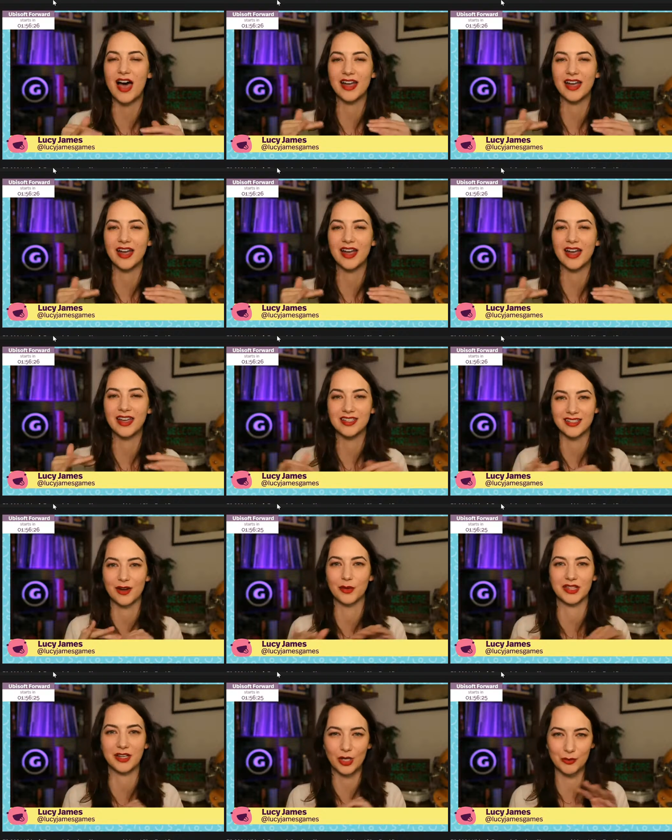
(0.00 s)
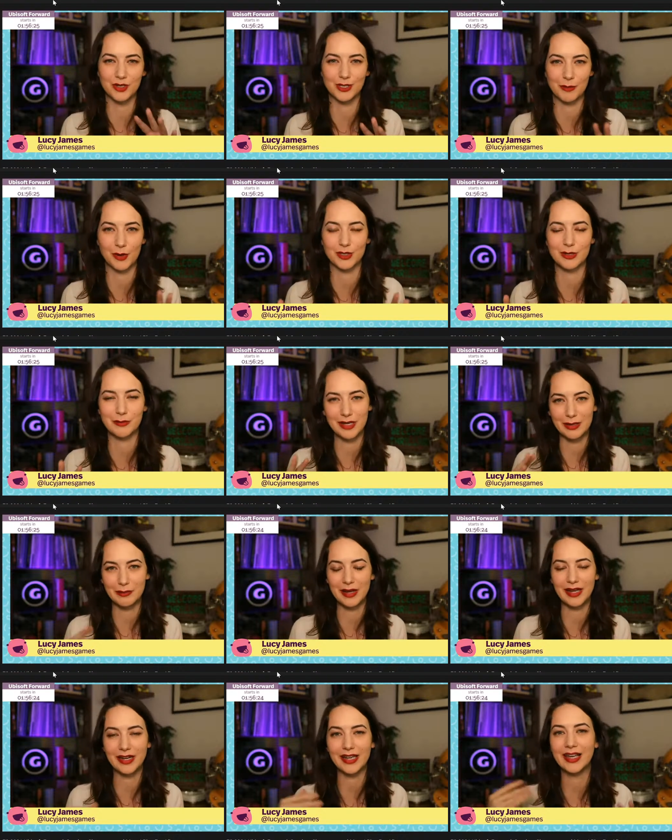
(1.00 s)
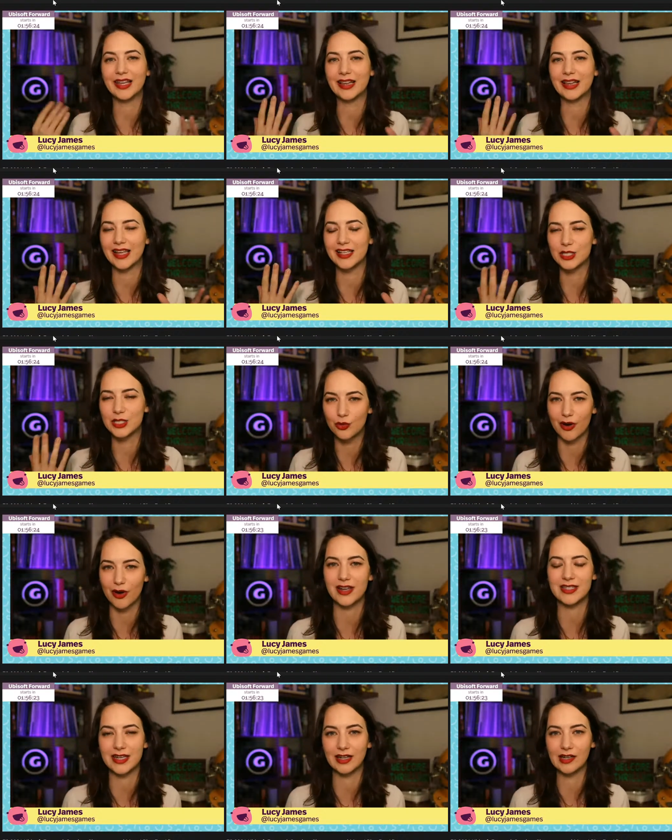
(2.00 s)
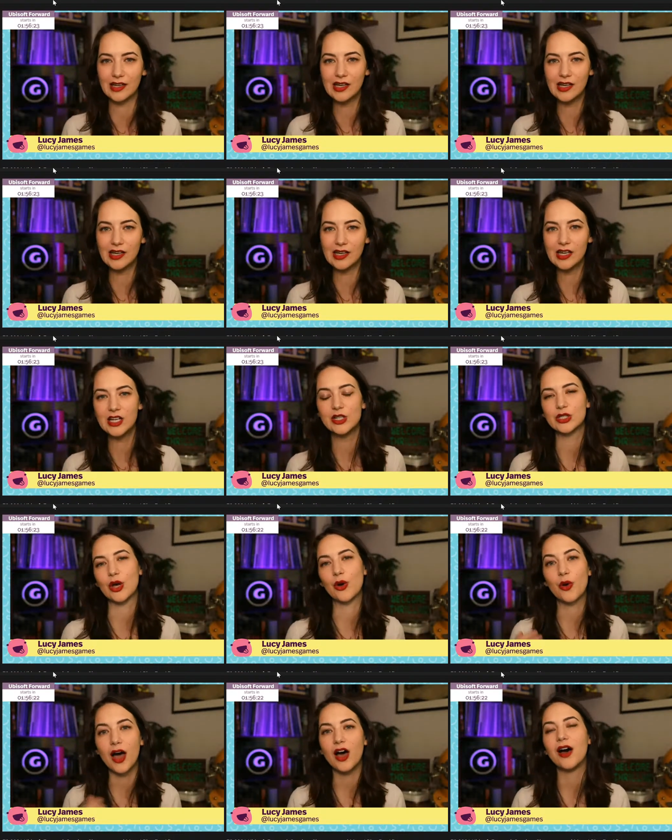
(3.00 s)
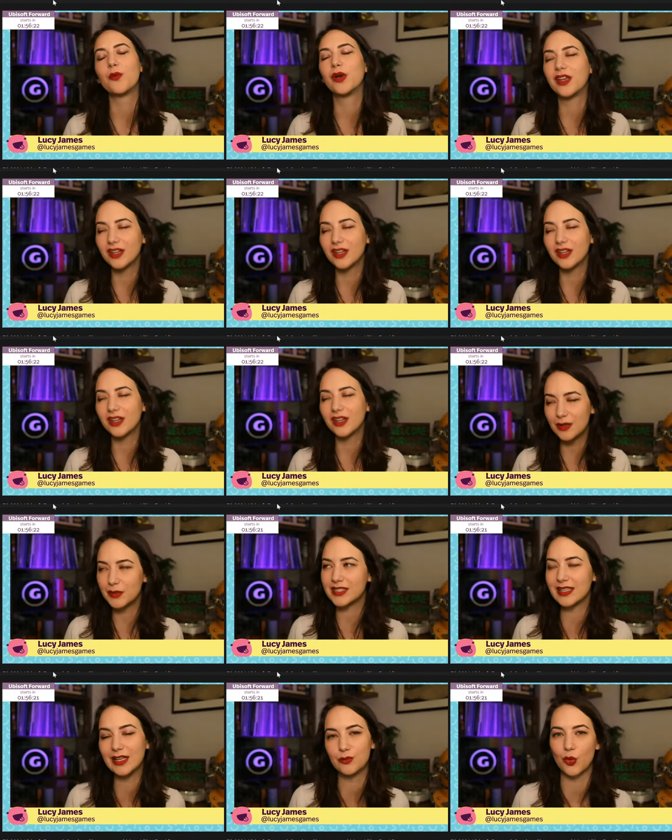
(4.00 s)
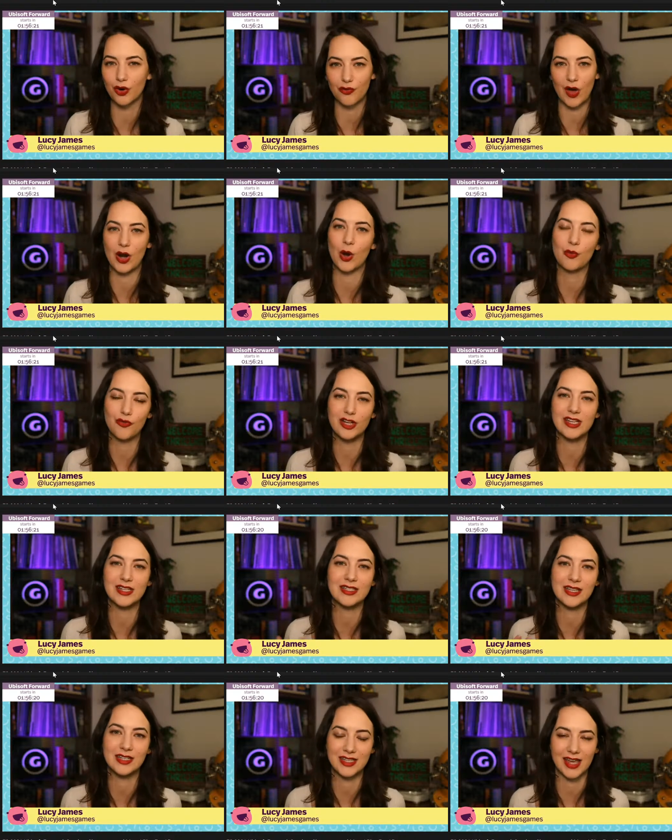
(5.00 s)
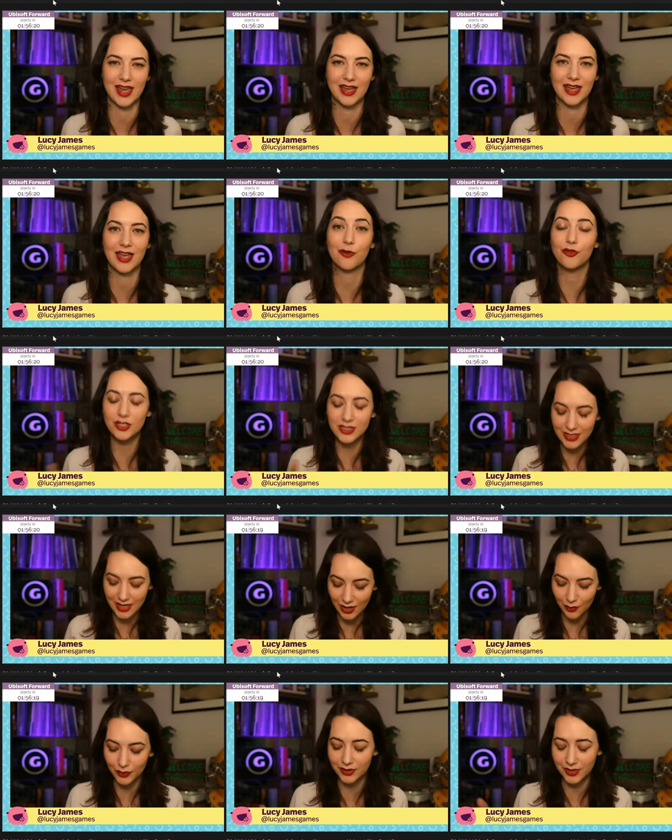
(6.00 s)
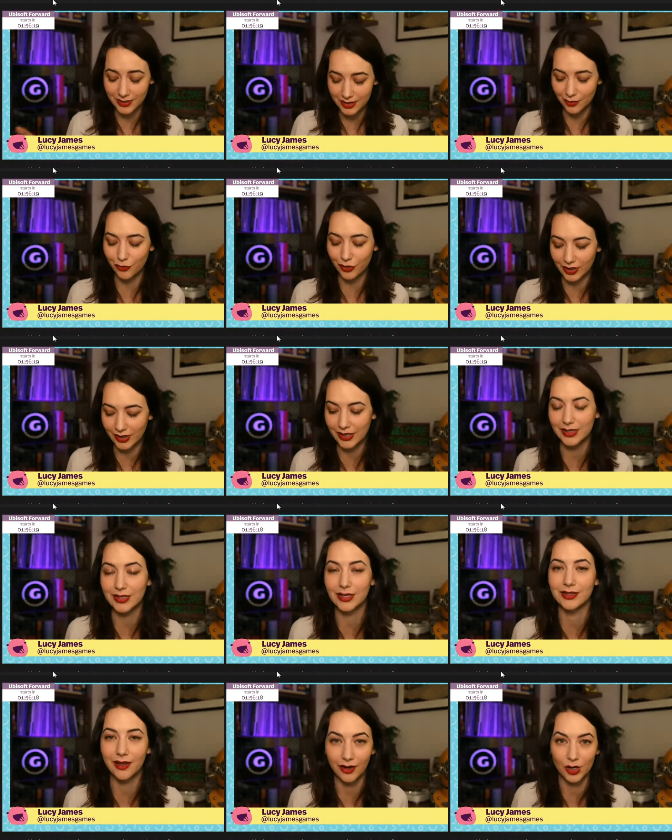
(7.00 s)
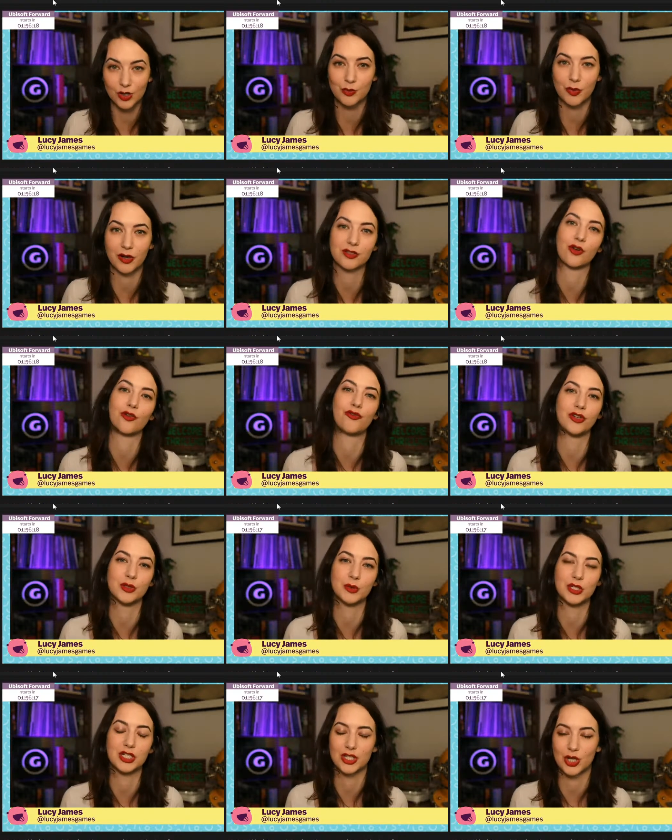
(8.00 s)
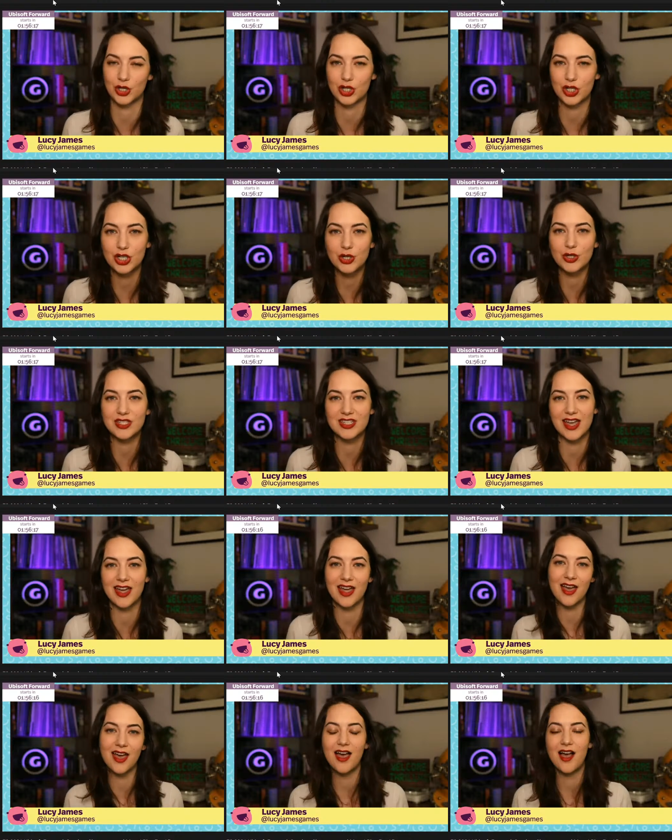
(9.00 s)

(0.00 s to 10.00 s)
ironed out what that humor is supposed to be and made it a little less grating. So we're going to be seeing more of that hopefully today. If not today, well then definitely at Nintendo's press conference, which is on Tuesday.